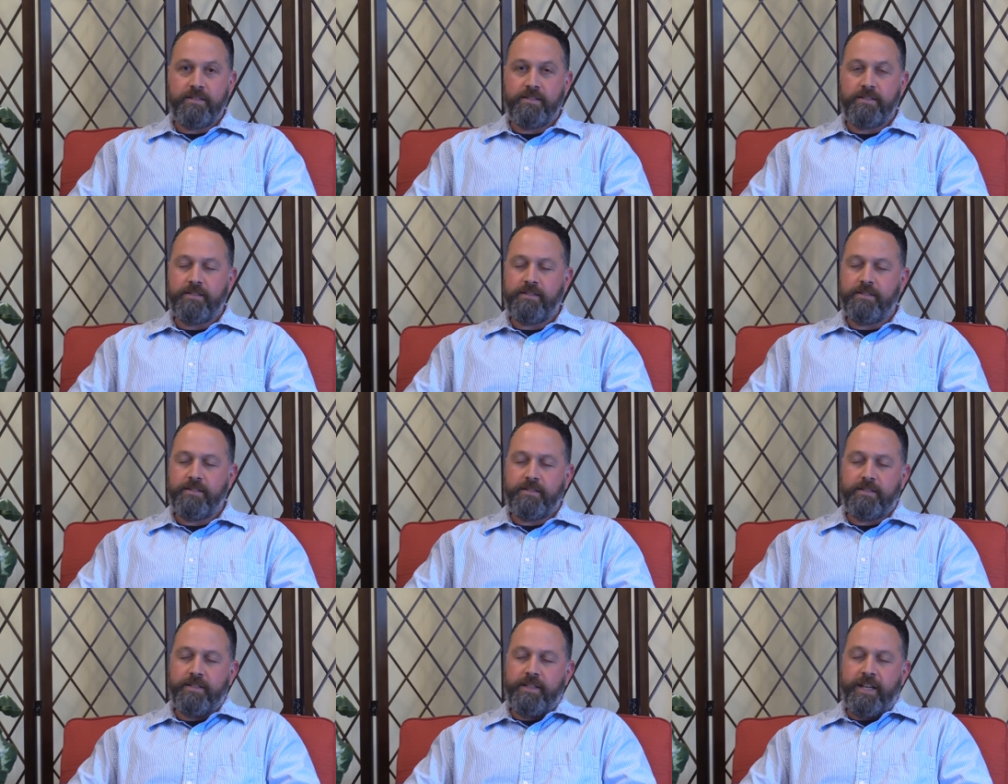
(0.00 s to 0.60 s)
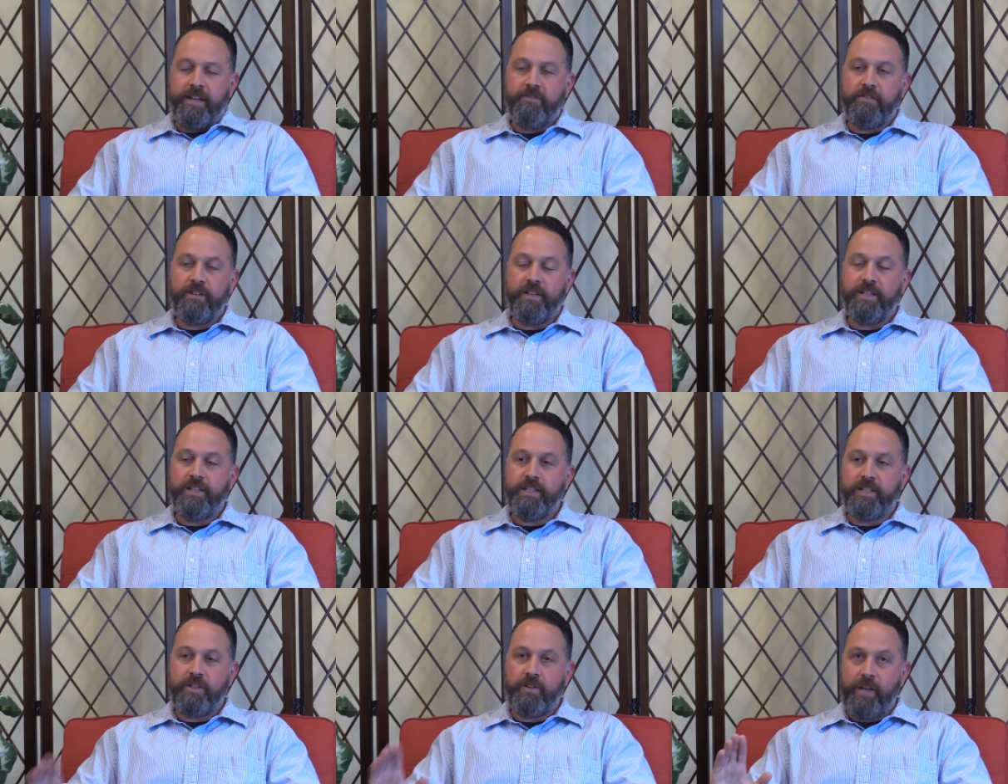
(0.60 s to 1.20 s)
It's just never
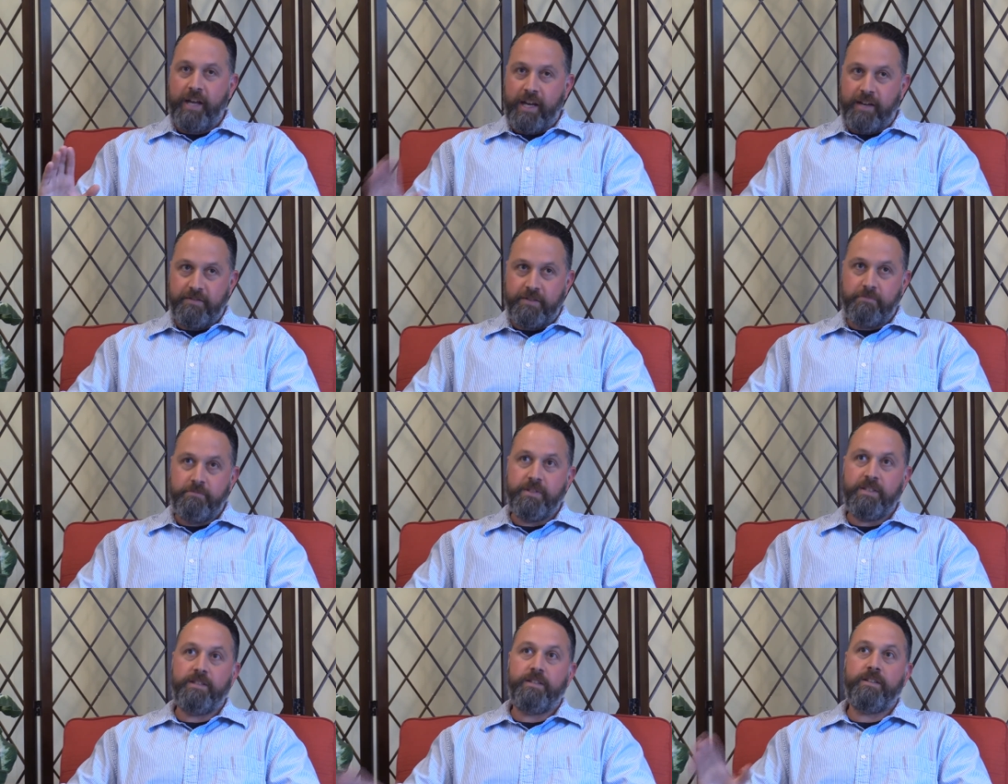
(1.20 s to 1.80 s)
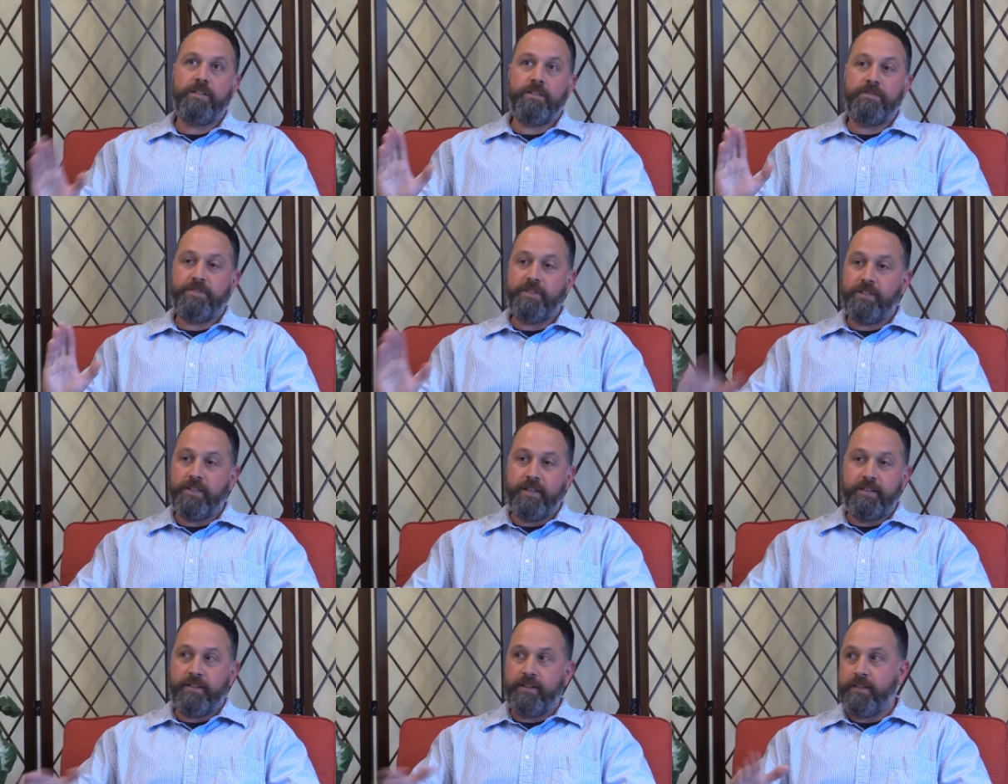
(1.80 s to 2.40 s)
ending. You have to be there. If you're
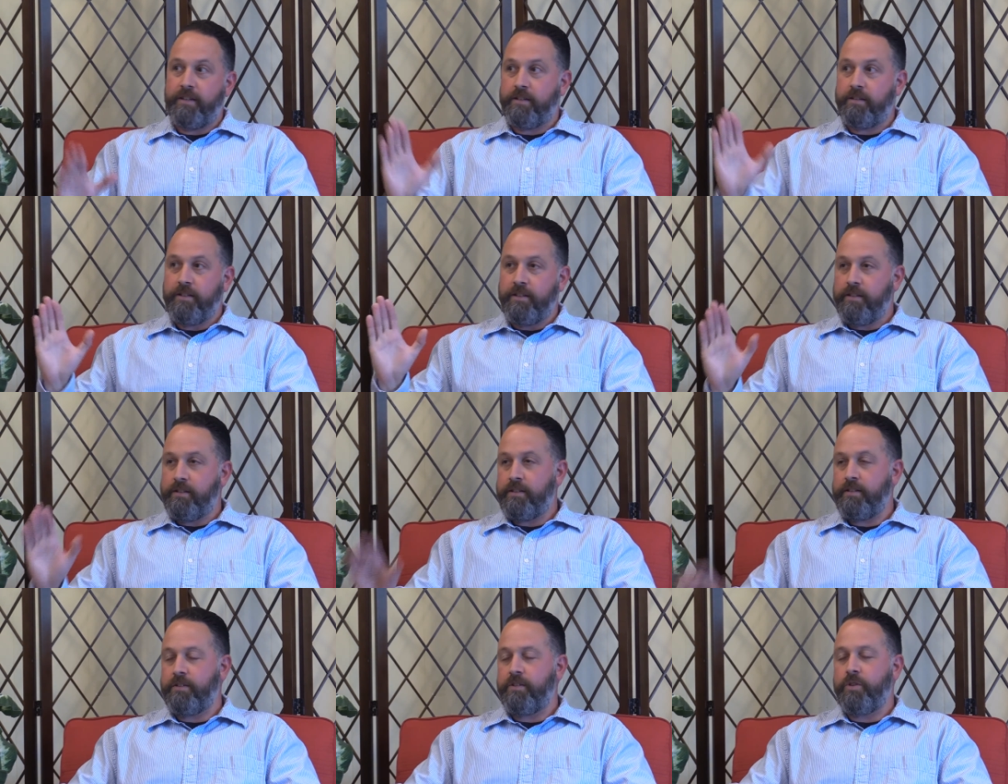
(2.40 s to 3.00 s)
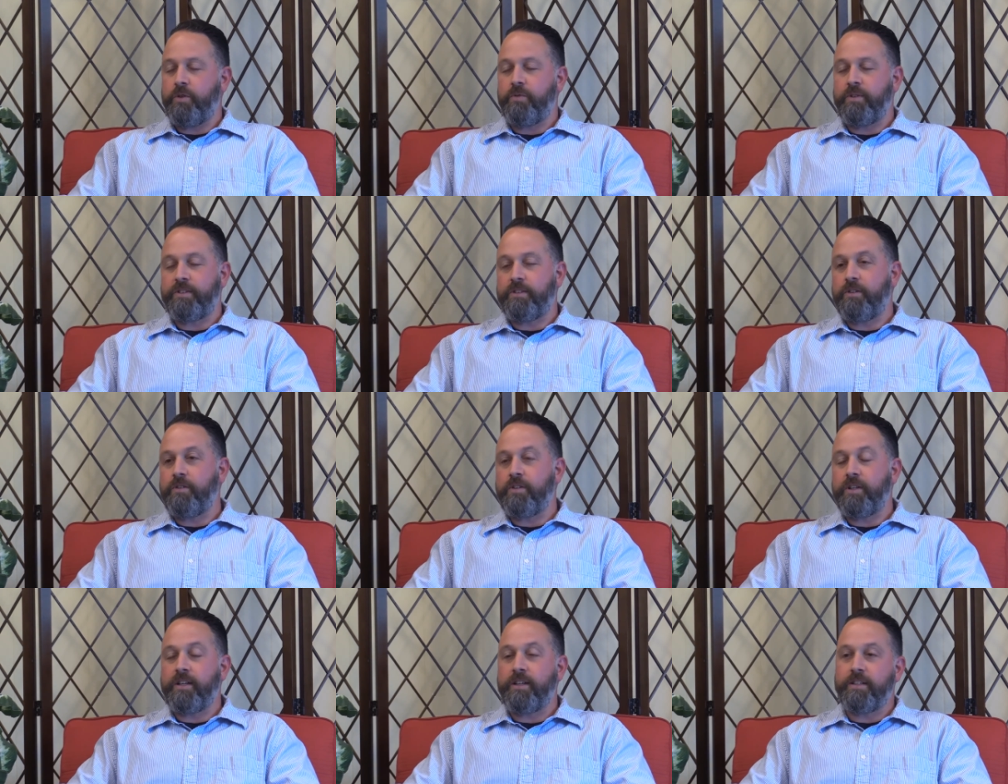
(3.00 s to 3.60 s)
not there, you don't know what's
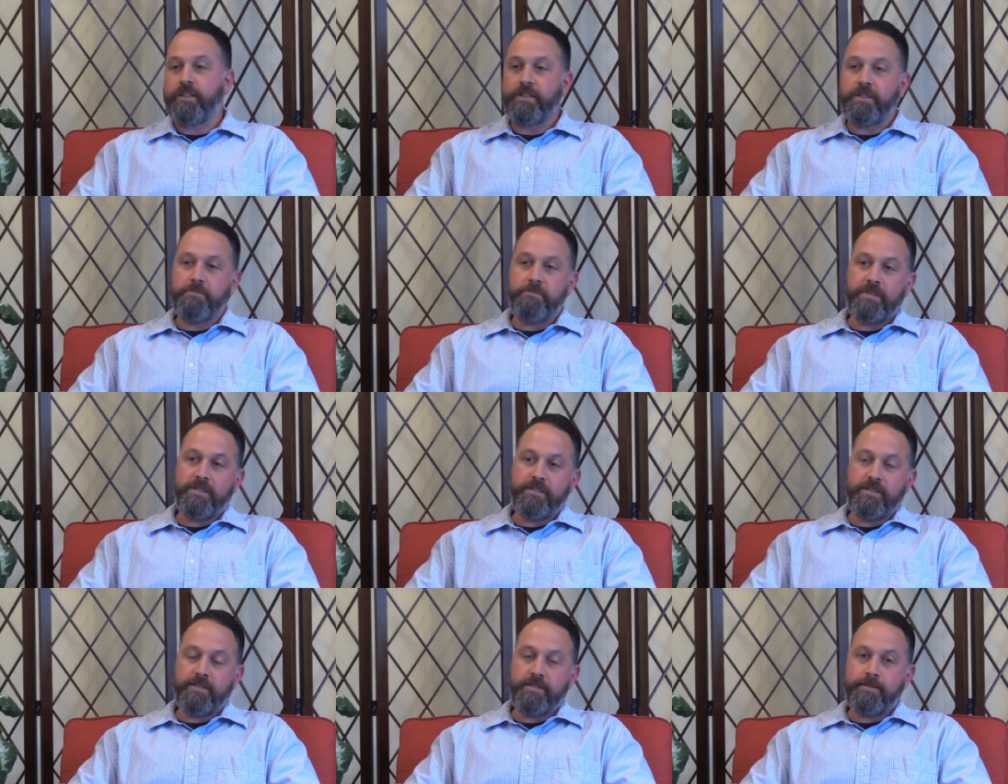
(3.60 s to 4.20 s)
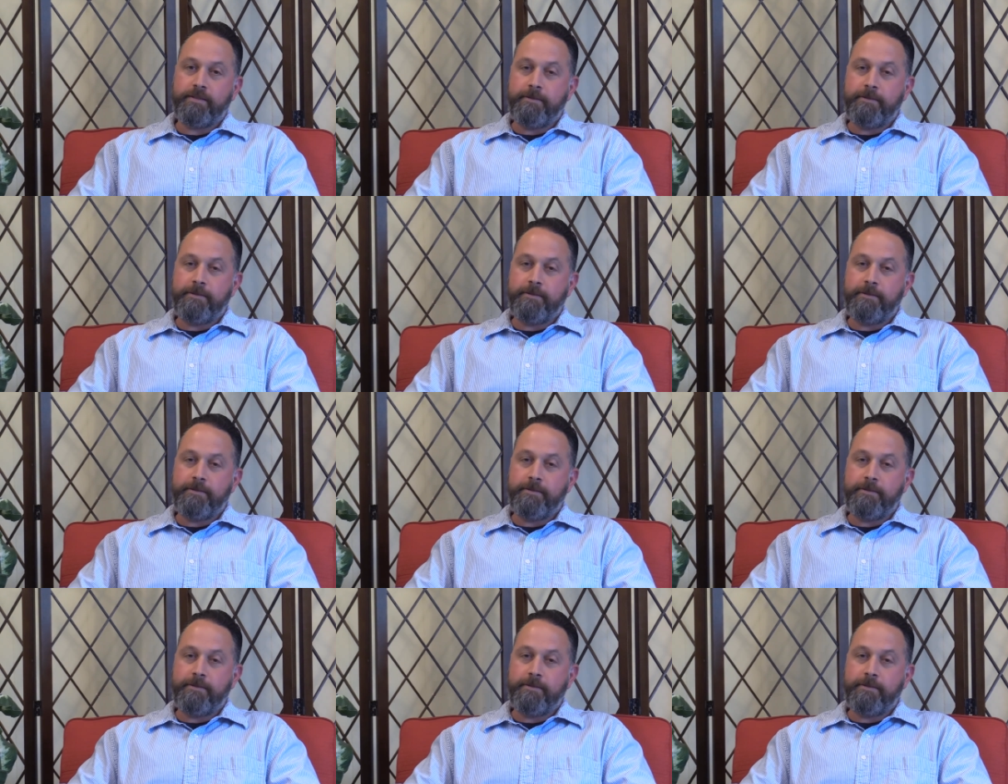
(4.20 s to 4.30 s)
going on in your business.